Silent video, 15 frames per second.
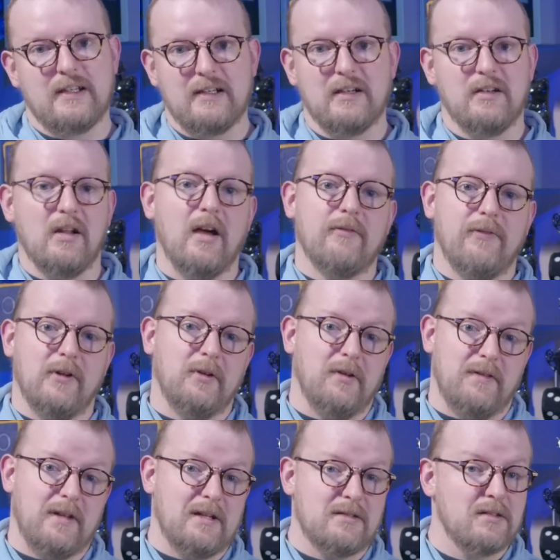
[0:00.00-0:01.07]
in and not follow
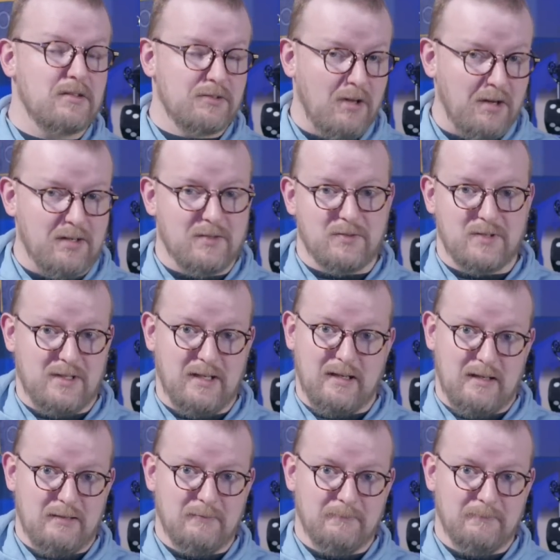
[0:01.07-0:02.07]
the things that they're not interested in.